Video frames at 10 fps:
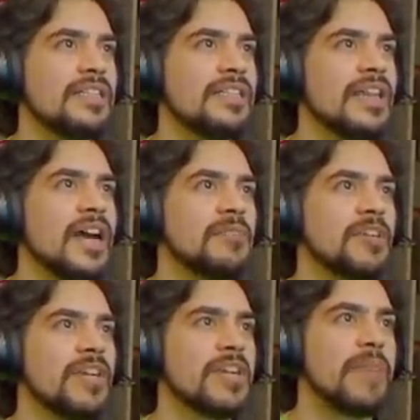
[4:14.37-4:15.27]
I'm
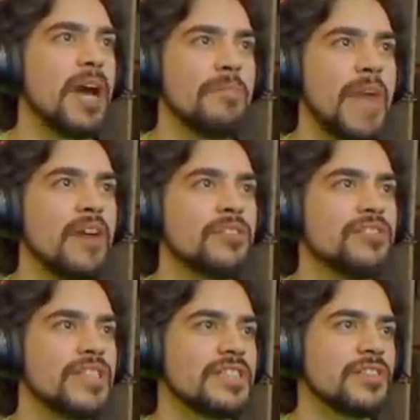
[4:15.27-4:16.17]
learning about
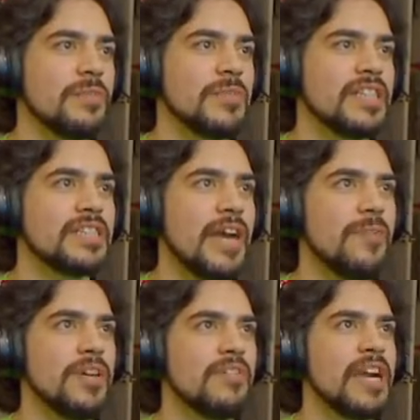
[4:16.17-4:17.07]
boundaries, so I'm gonna set
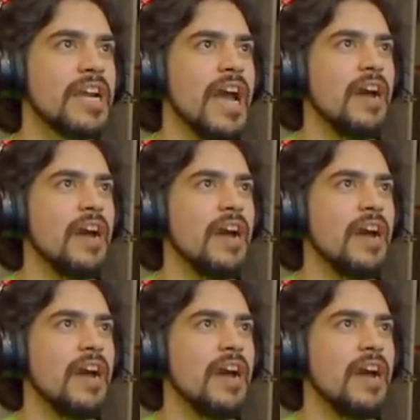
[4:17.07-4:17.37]
one right now.